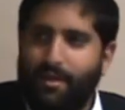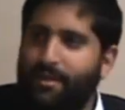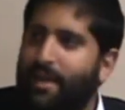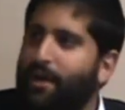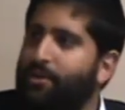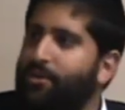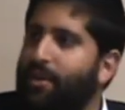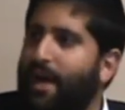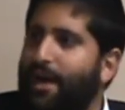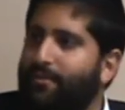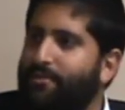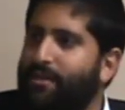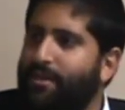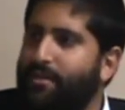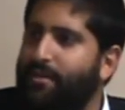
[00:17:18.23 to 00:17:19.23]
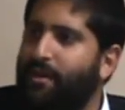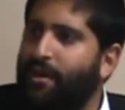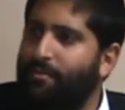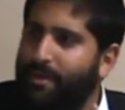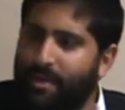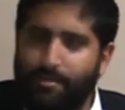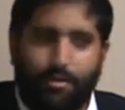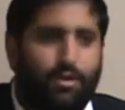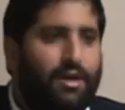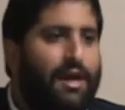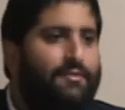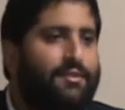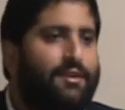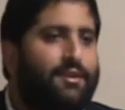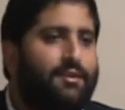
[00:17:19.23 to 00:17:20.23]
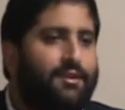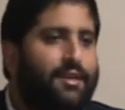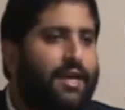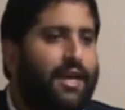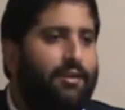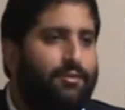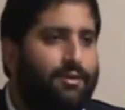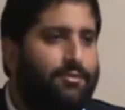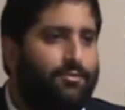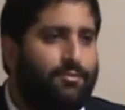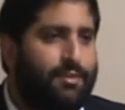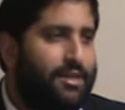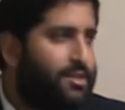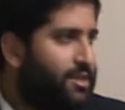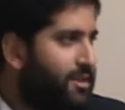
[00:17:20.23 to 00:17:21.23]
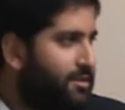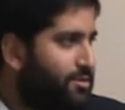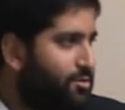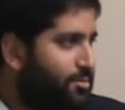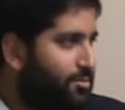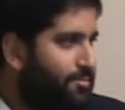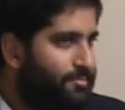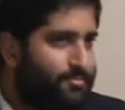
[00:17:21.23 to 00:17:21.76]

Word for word: Now you're having, I'll make a, you're having a carrot from that chicken soup.